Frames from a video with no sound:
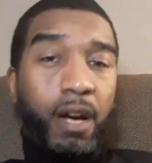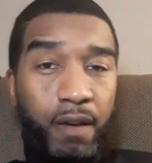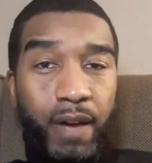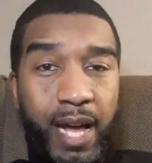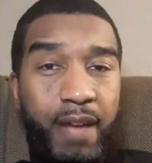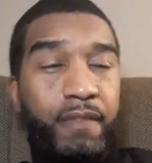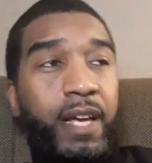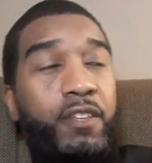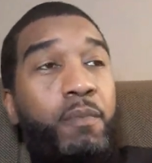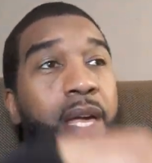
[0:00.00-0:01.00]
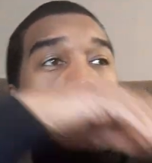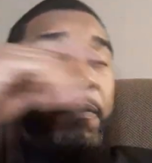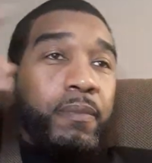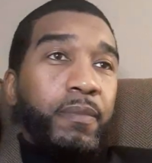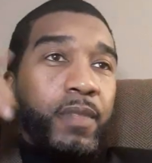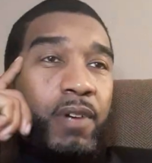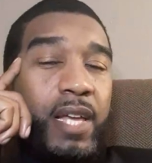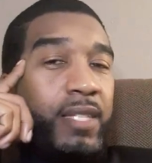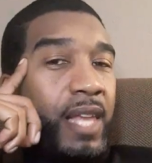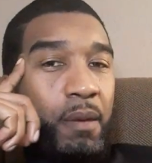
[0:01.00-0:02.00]
of a high value man,
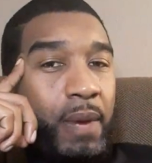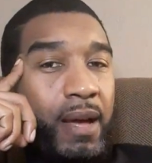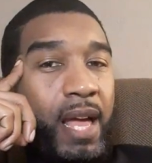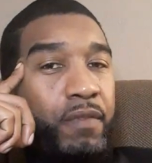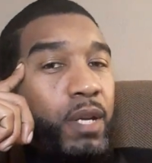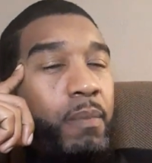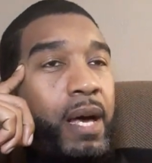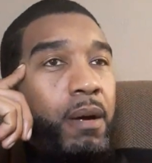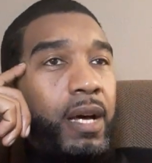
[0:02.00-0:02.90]
right? It's not about having about